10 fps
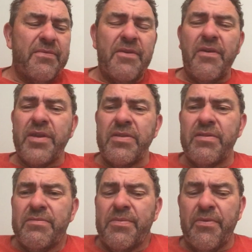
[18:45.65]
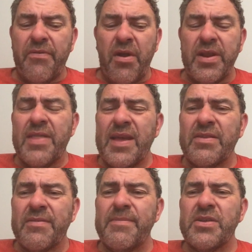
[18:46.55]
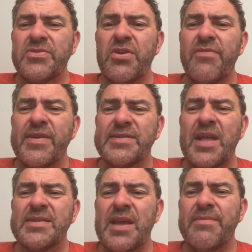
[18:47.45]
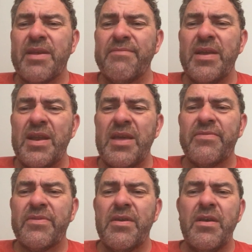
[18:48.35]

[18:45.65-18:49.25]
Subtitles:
If I can provide it. And they did me a service that day, give me a lift.